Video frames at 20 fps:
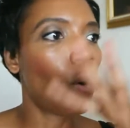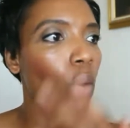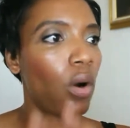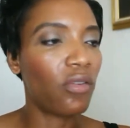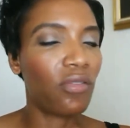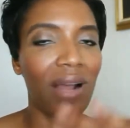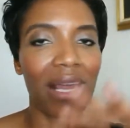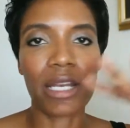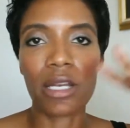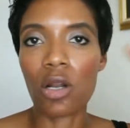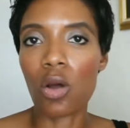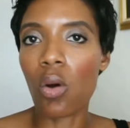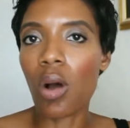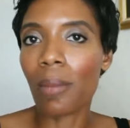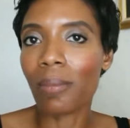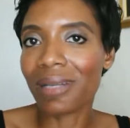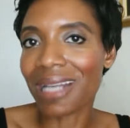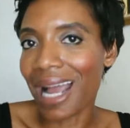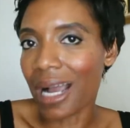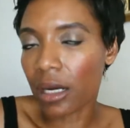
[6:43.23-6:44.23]
or if I know
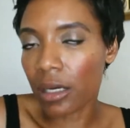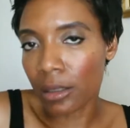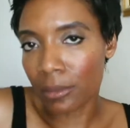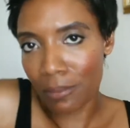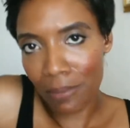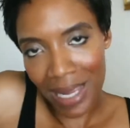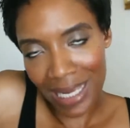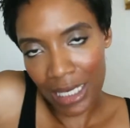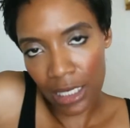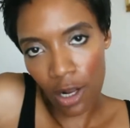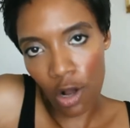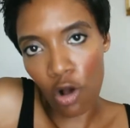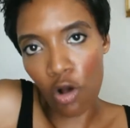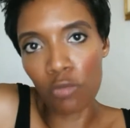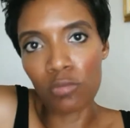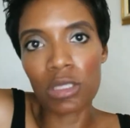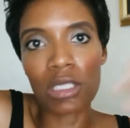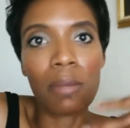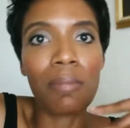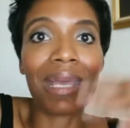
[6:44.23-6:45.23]
I'm not going to make it
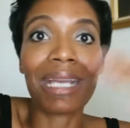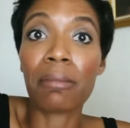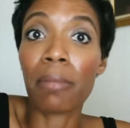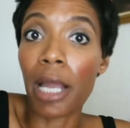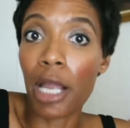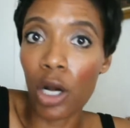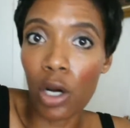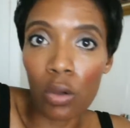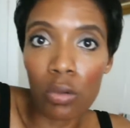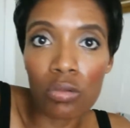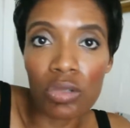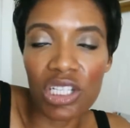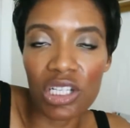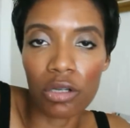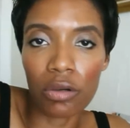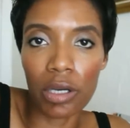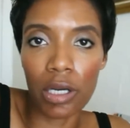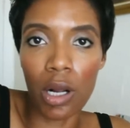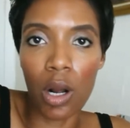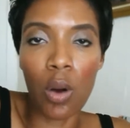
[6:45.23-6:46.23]
home to make my own
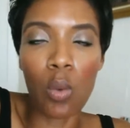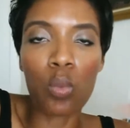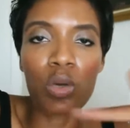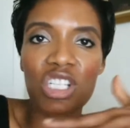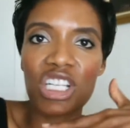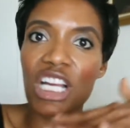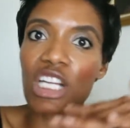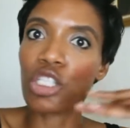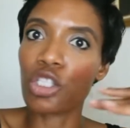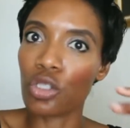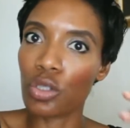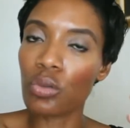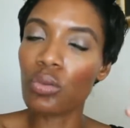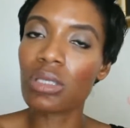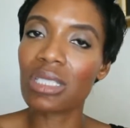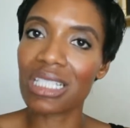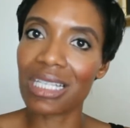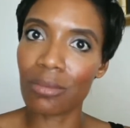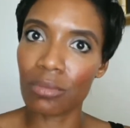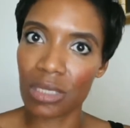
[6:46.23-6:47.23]
dinner at home, which I do
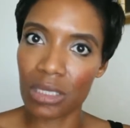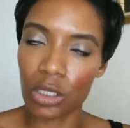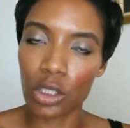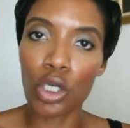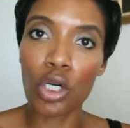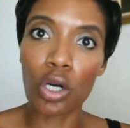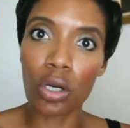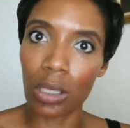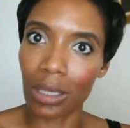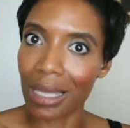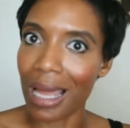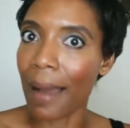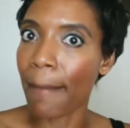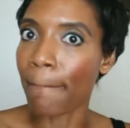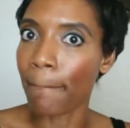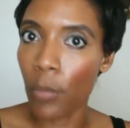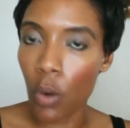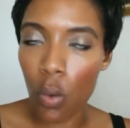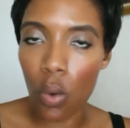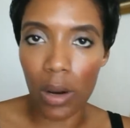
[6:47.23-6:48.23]
seem to cook a
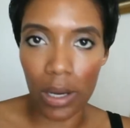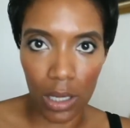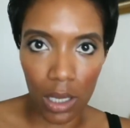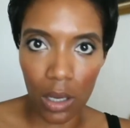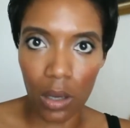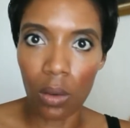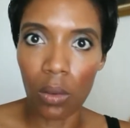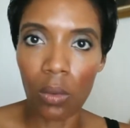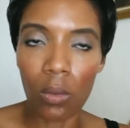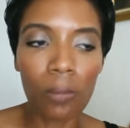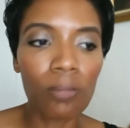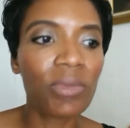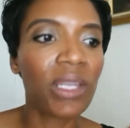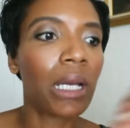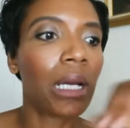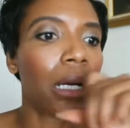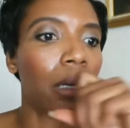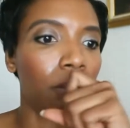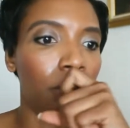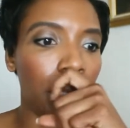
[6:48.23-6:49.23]
lot more at home
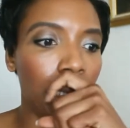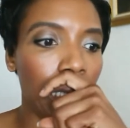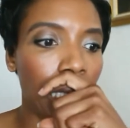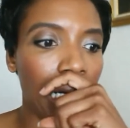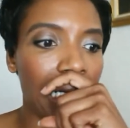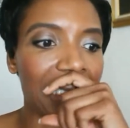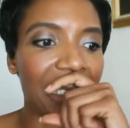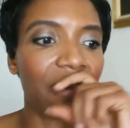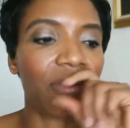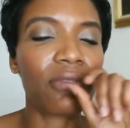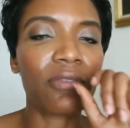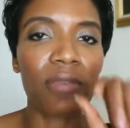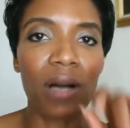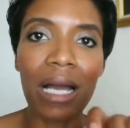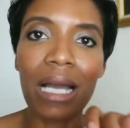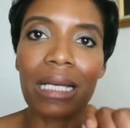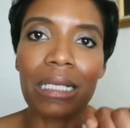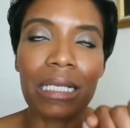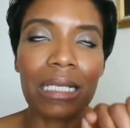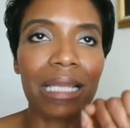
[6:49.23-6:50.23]
because I'm
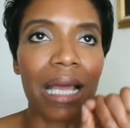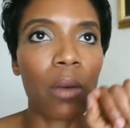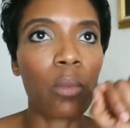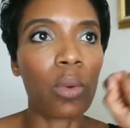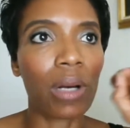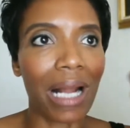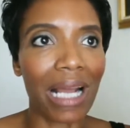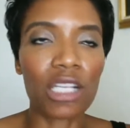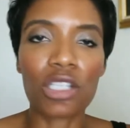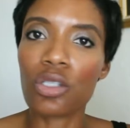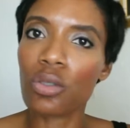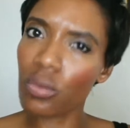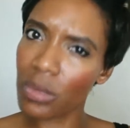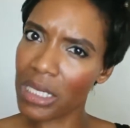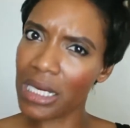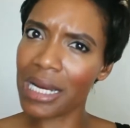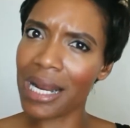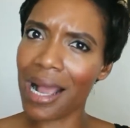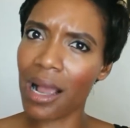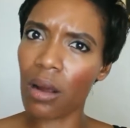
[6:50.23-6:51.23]
finding that when I do
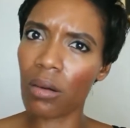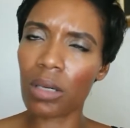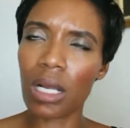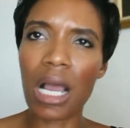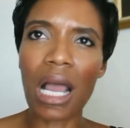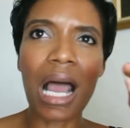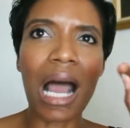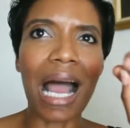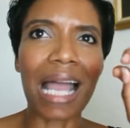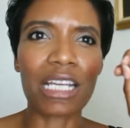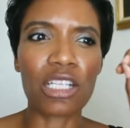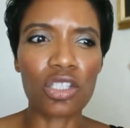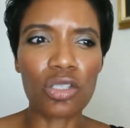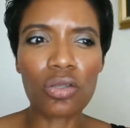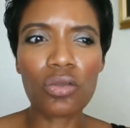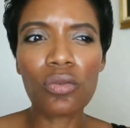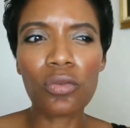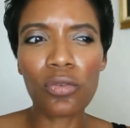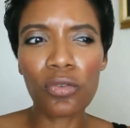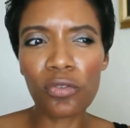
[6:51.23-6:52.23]
eat out, I
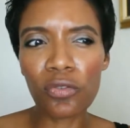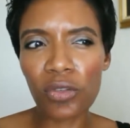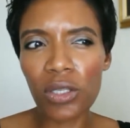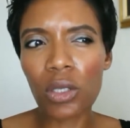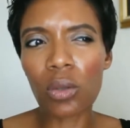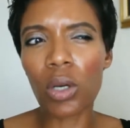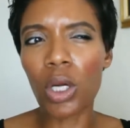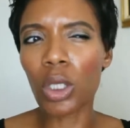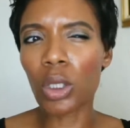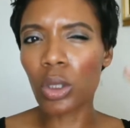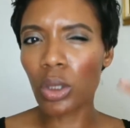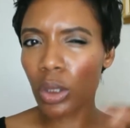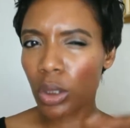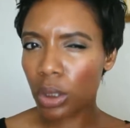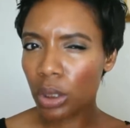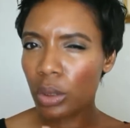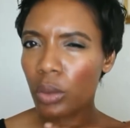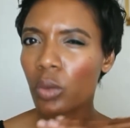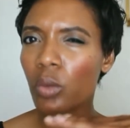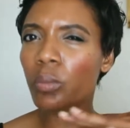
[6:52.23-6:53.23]
do feel a
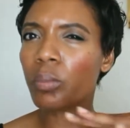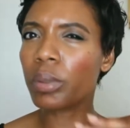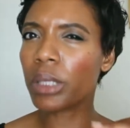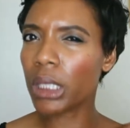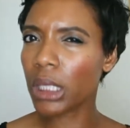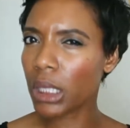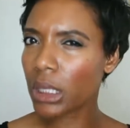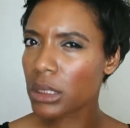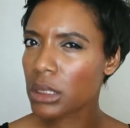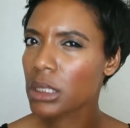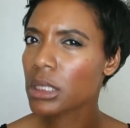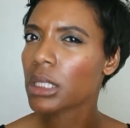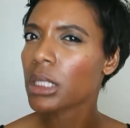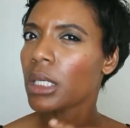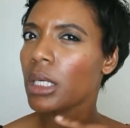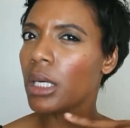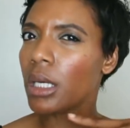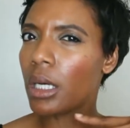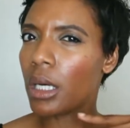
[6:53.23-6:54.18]
little bit